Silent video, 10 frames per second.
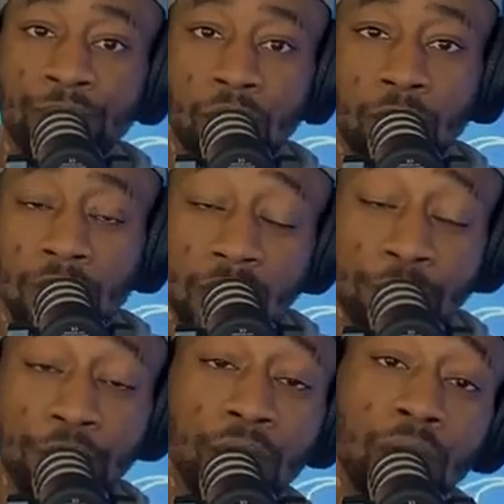All right,
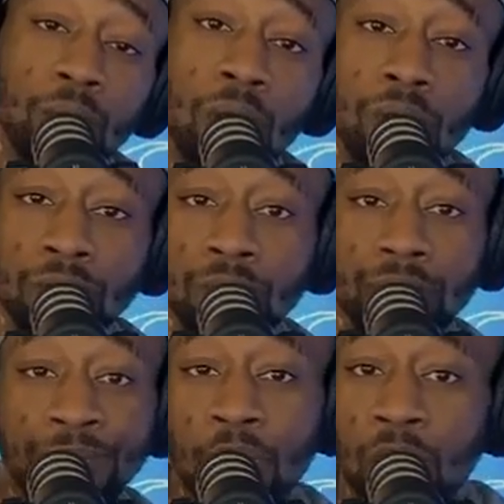if you're gonna go out and do
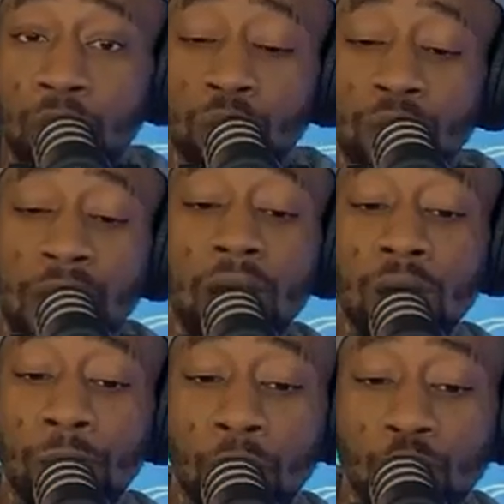it, you gotta
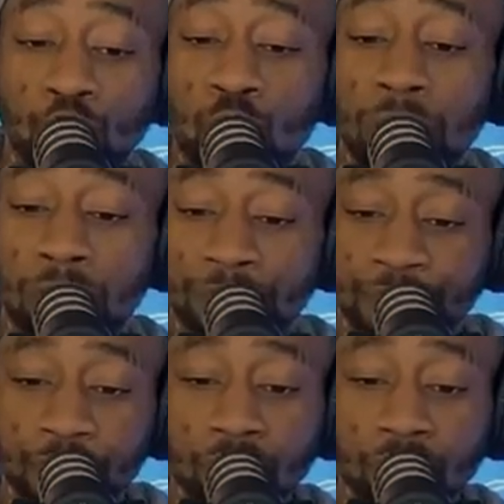approach women